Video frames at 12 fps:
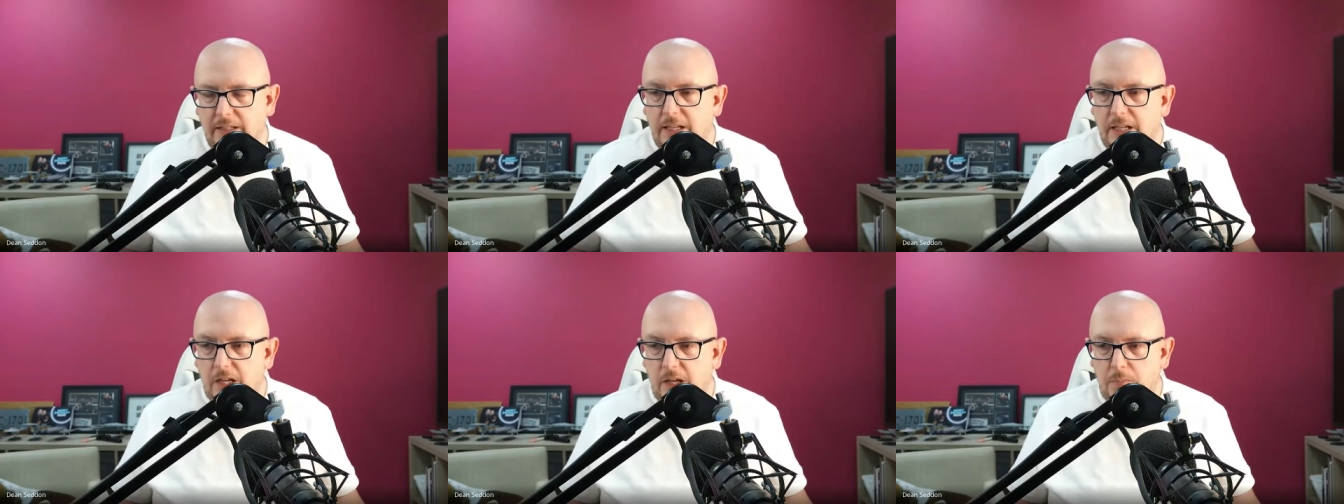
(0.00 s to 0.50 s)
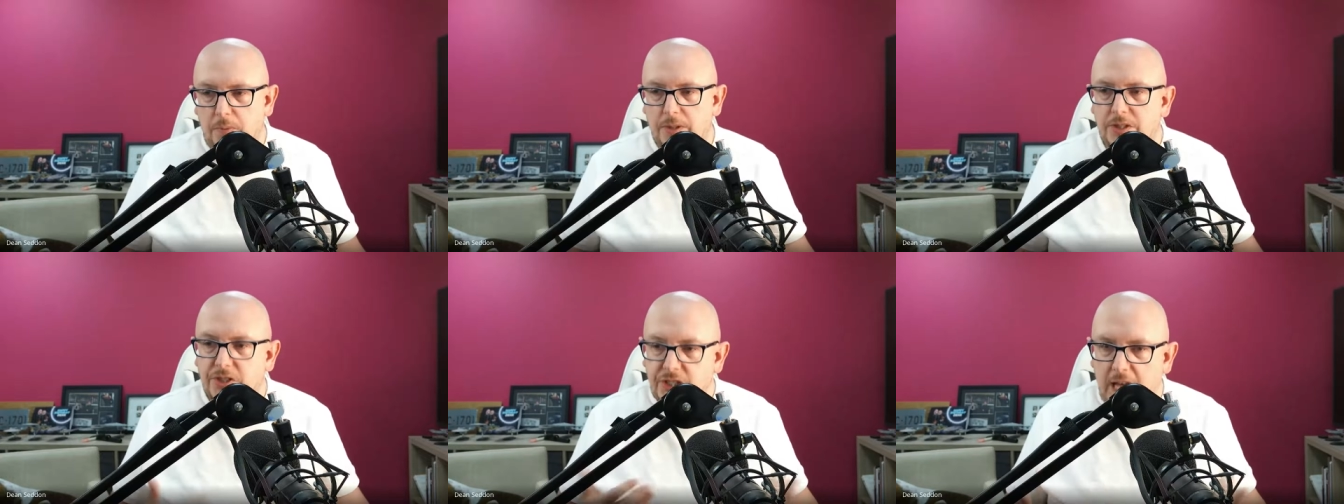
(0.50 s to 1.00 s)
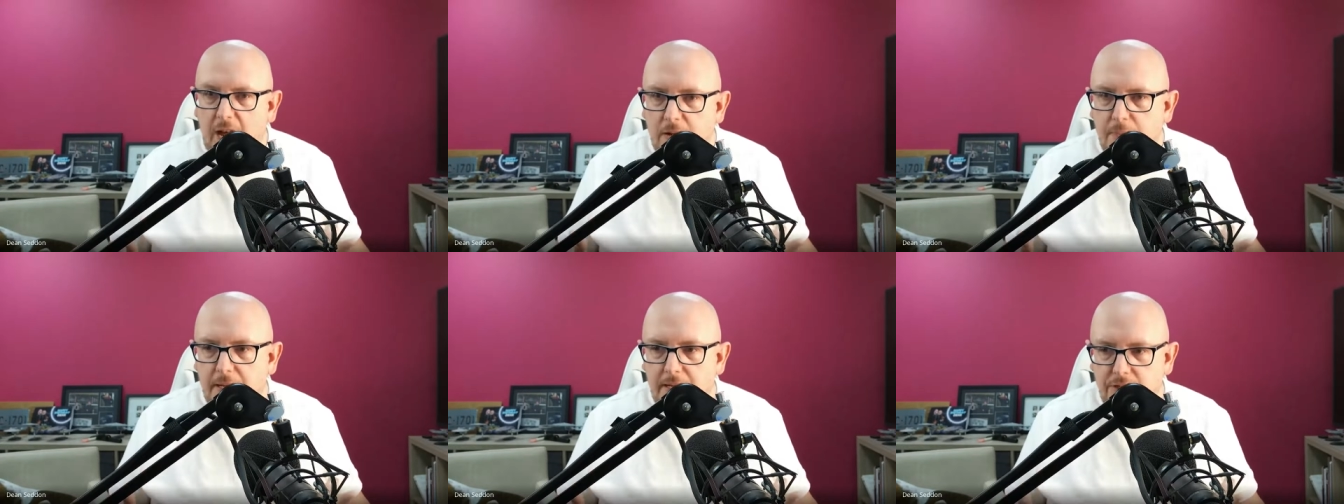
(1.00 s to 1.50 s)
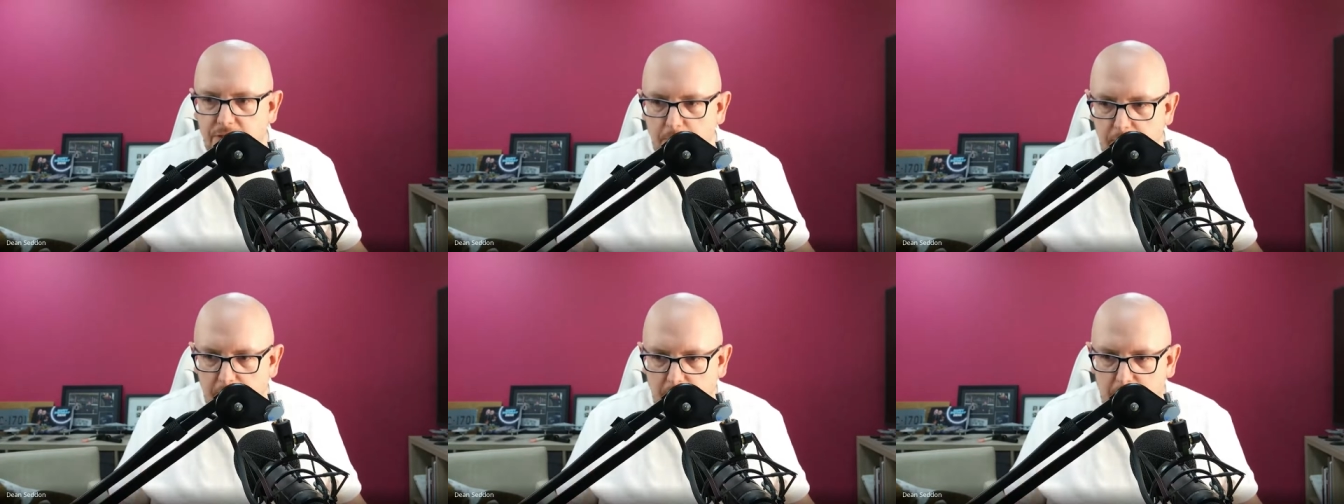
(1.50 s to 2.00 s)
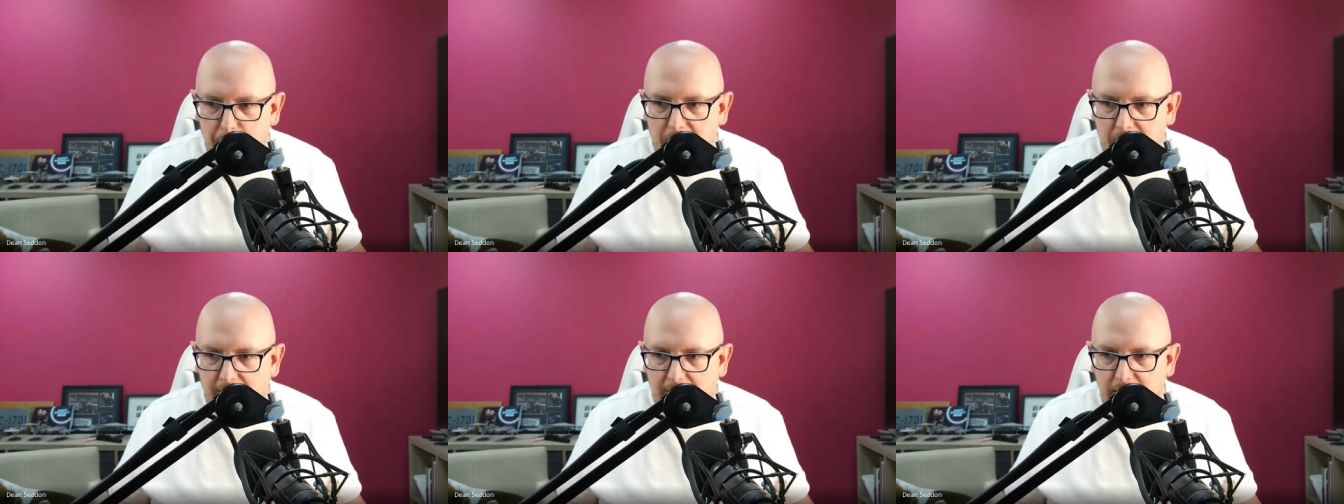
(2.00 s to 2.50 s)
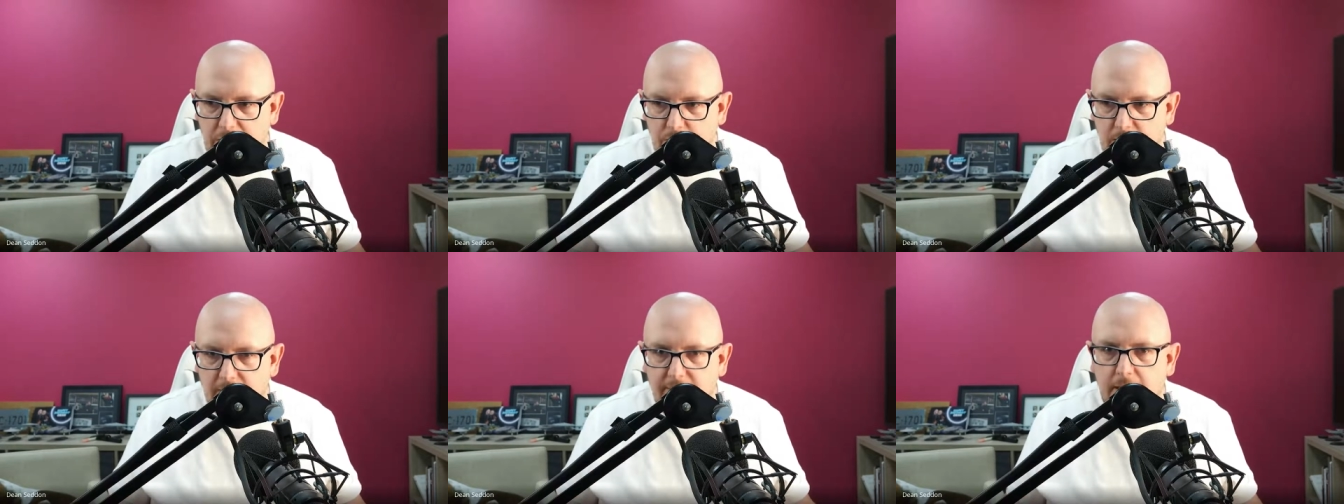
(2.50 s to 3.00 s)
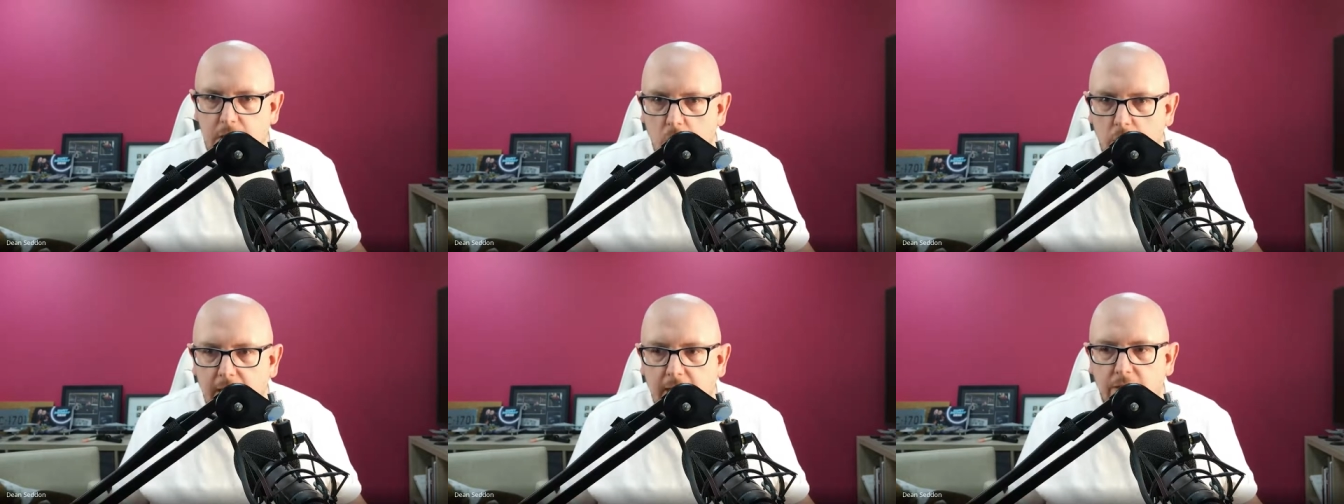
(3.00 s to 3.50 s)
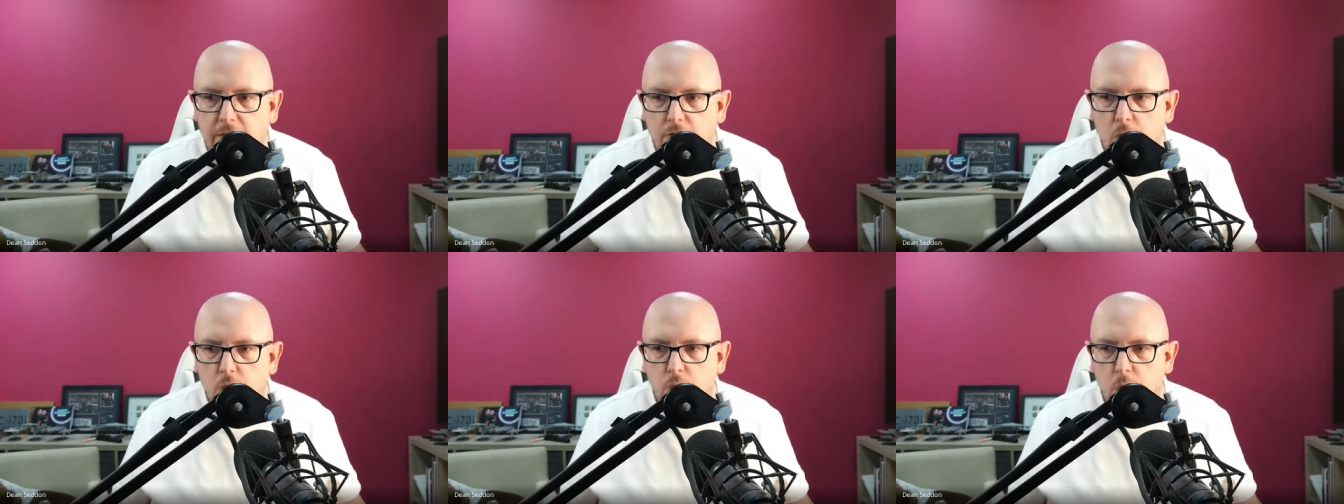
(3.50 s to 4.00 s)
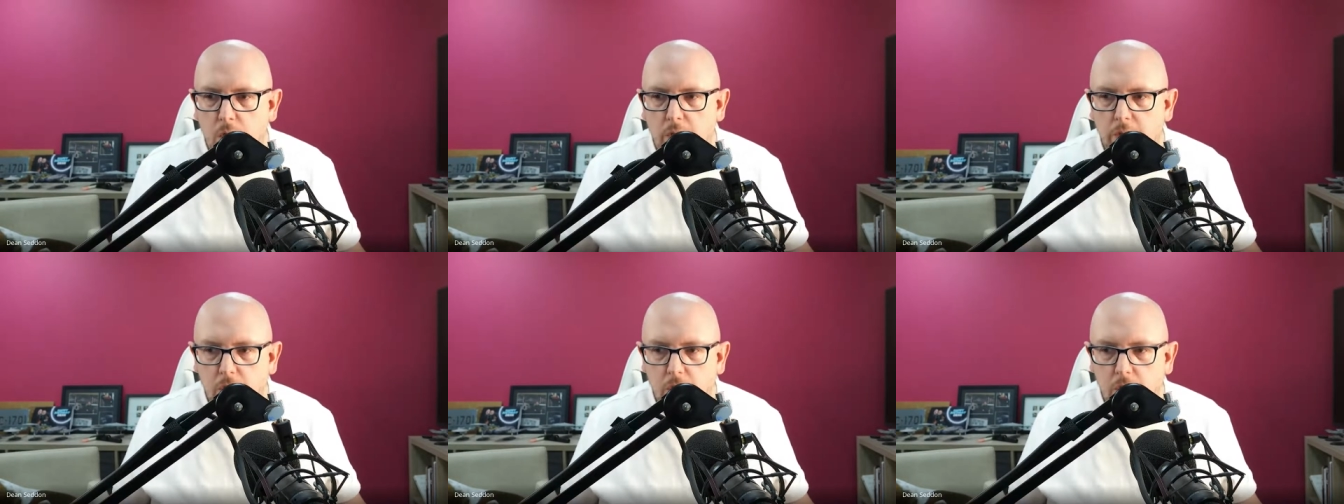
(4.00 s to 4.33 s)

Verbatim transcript: Yeah. But the scary bit is some people are buying into it and then looking at their own world,